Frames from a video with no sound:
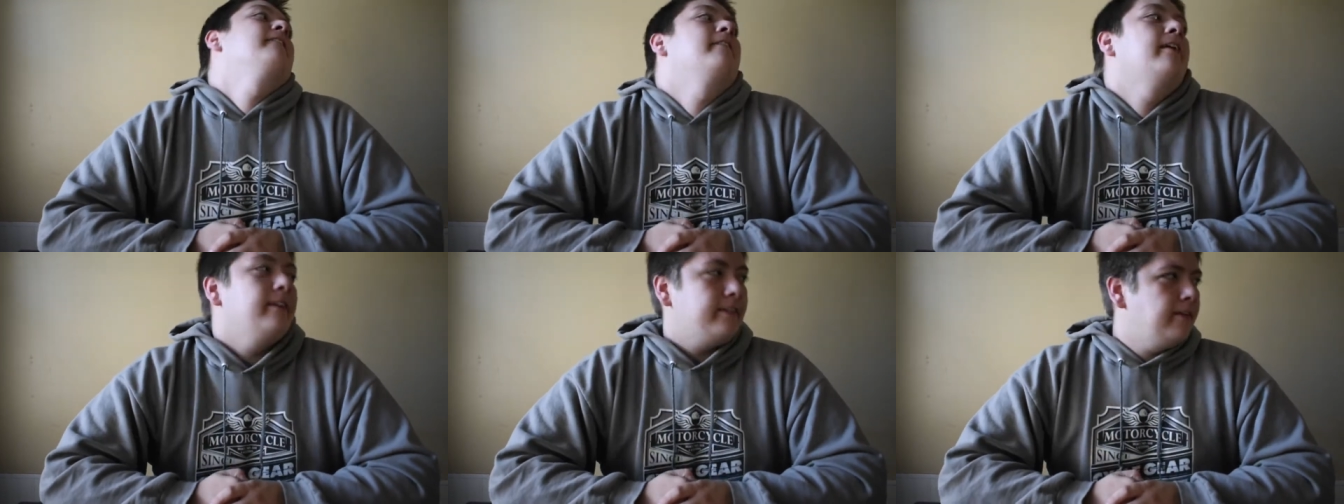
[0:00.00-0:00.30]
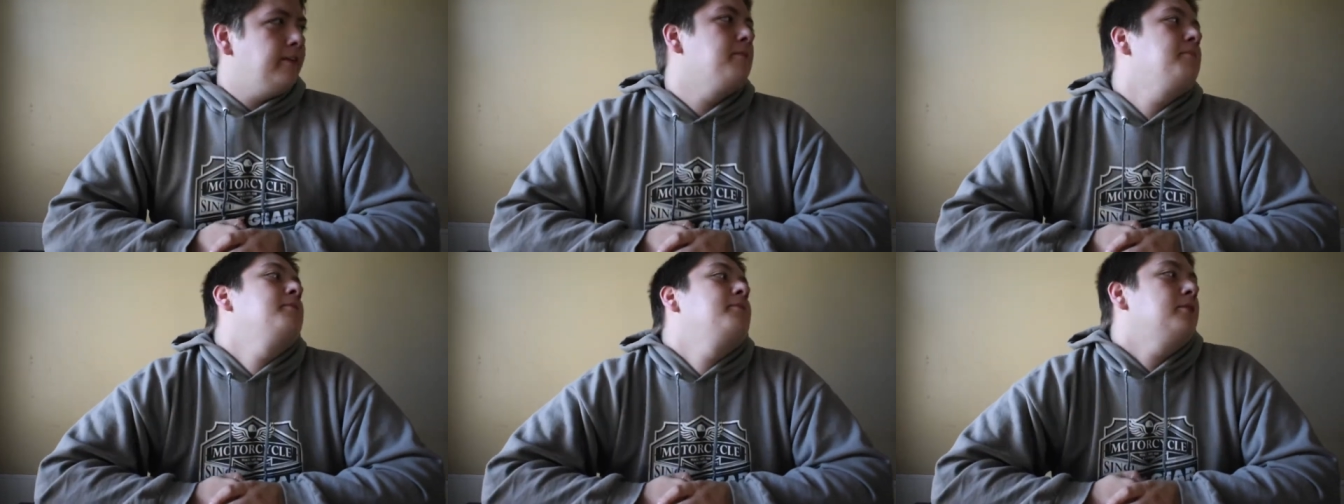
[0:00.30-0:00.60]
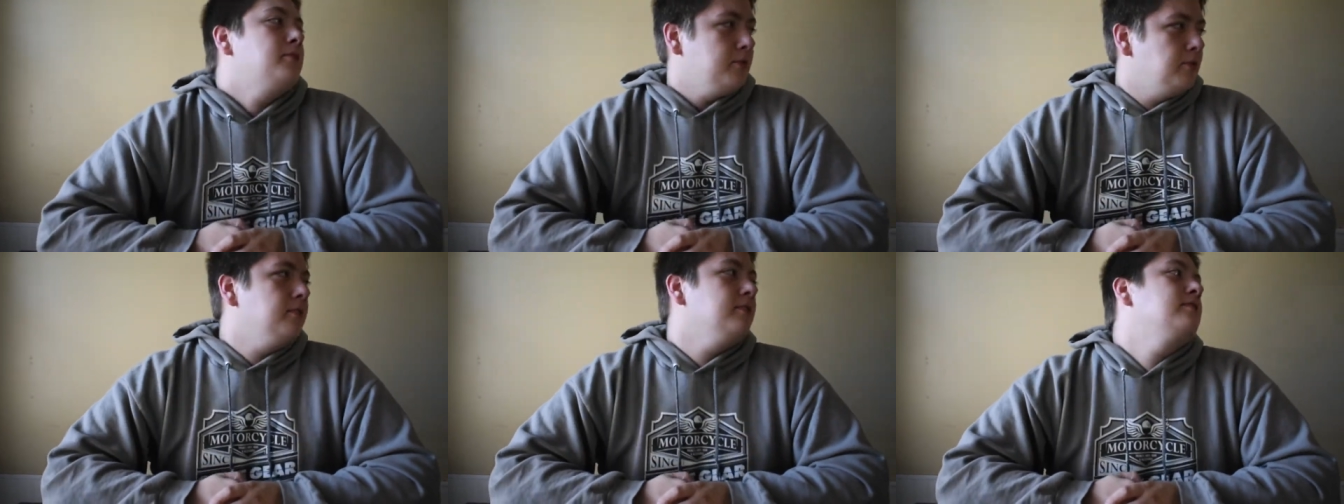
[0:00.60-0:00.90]
I do
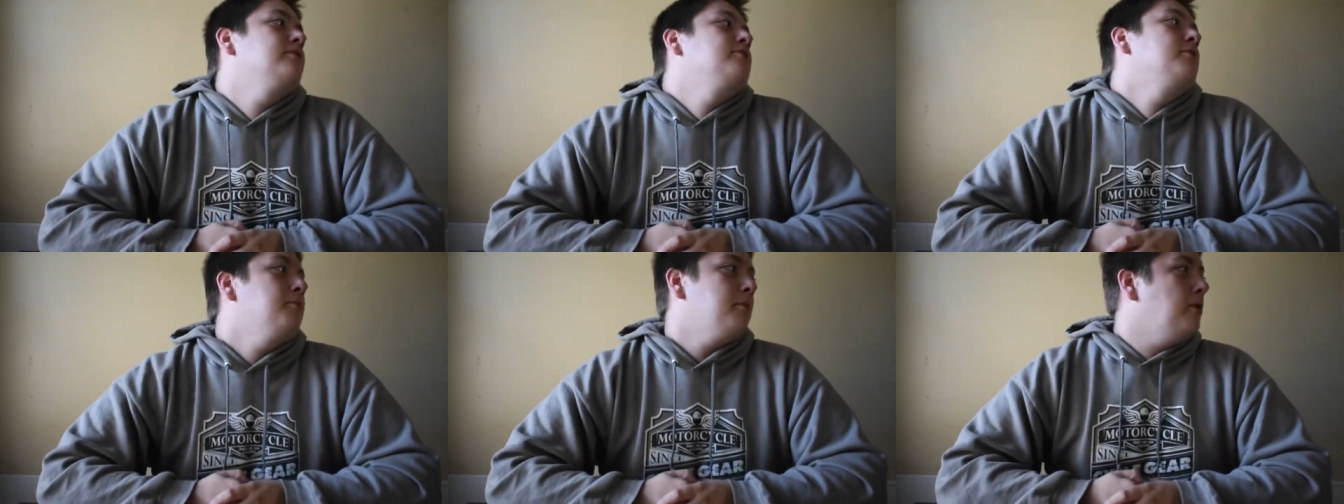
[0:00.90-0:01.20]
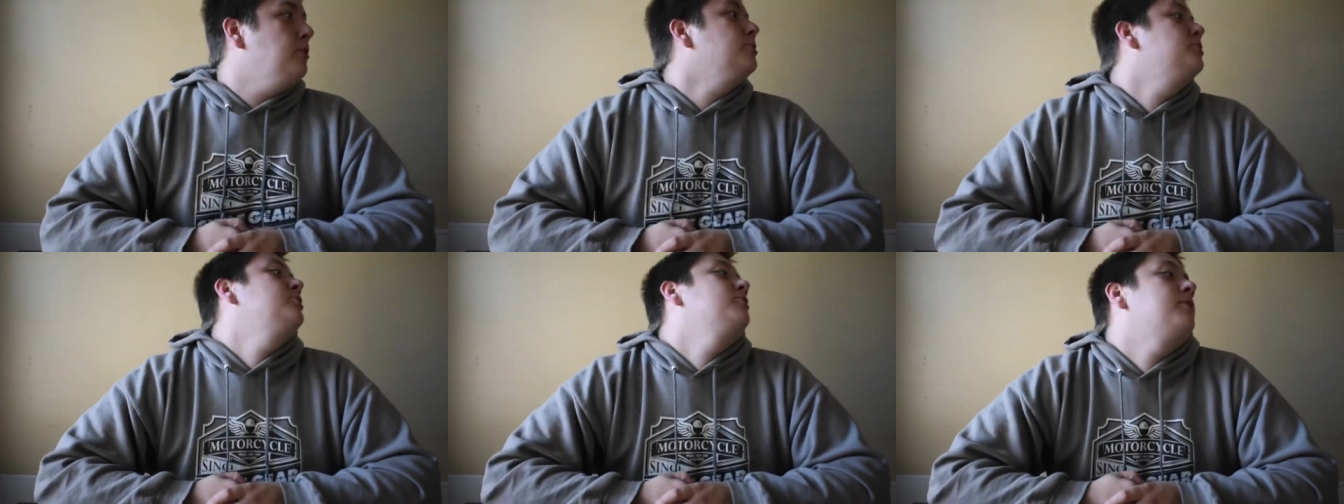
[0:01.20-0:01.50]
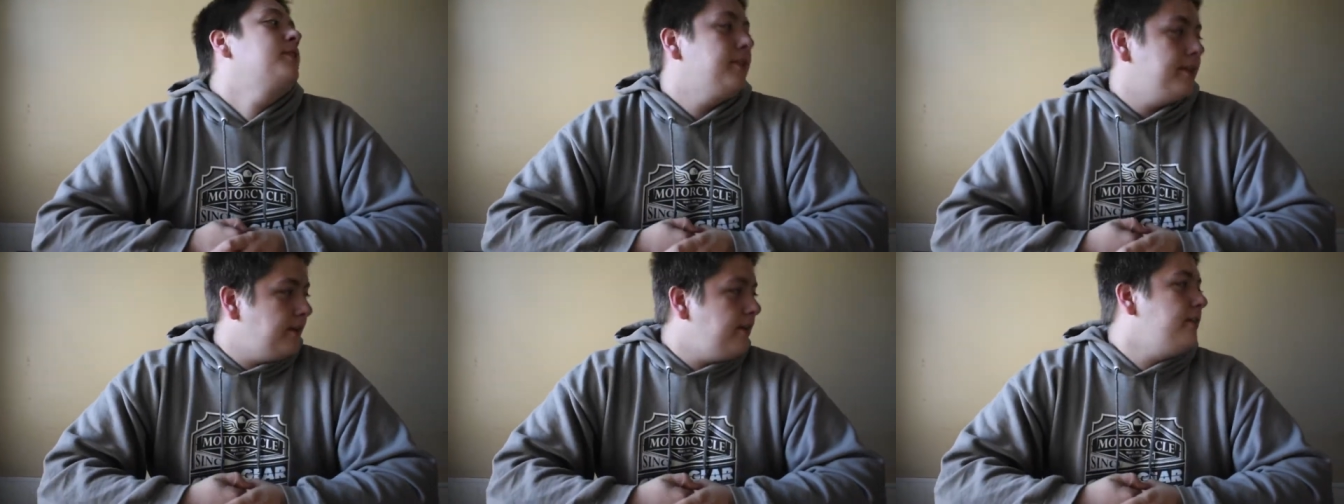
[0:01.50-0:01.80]
do this little motion
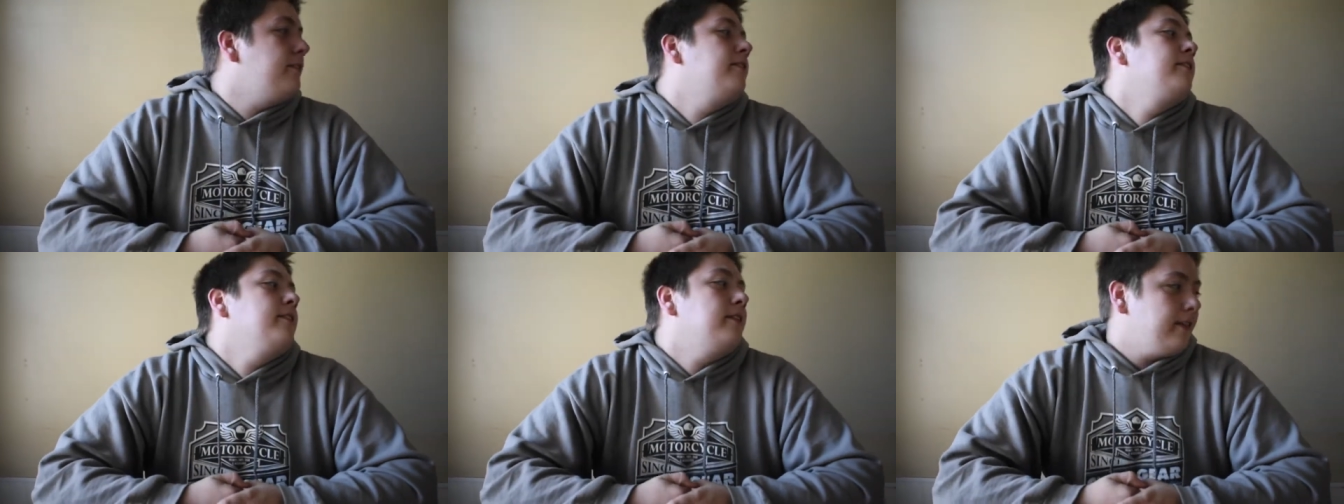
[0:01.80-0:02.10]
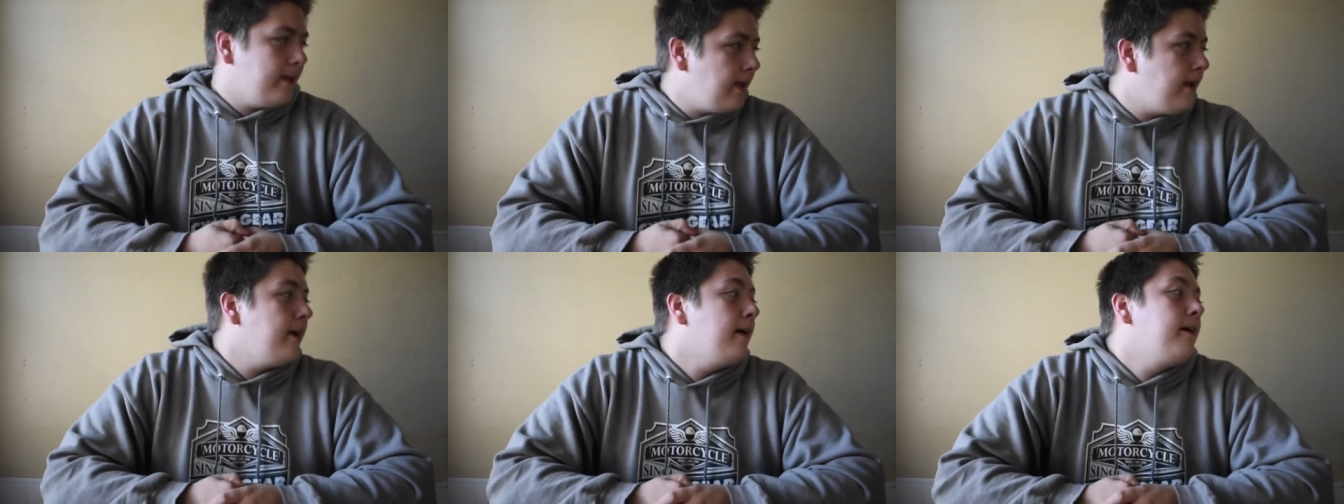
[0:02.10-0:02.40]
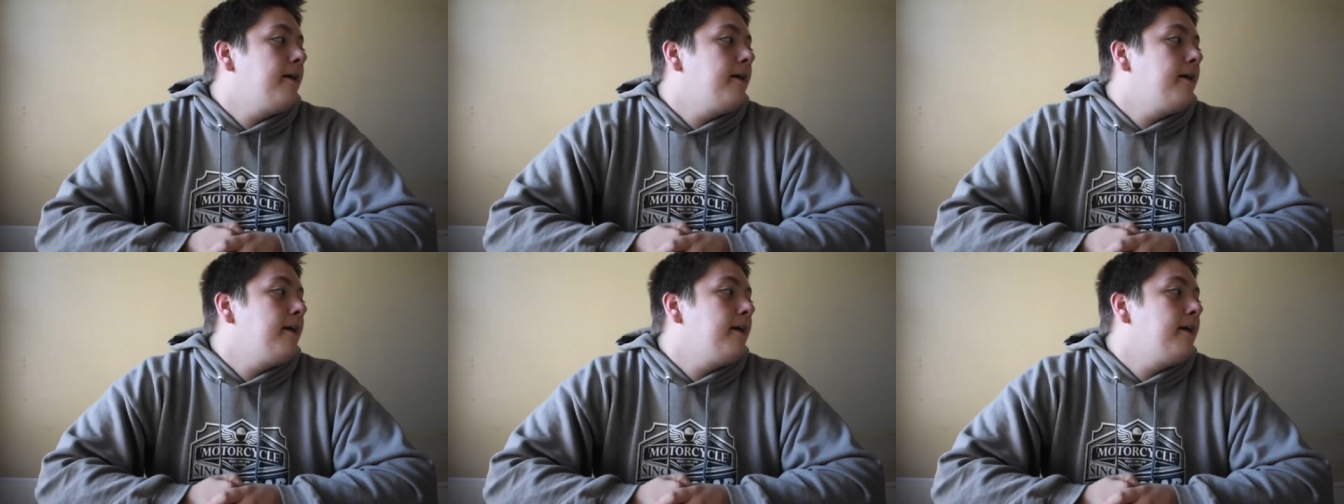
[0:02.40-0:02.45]
right here. Yeah.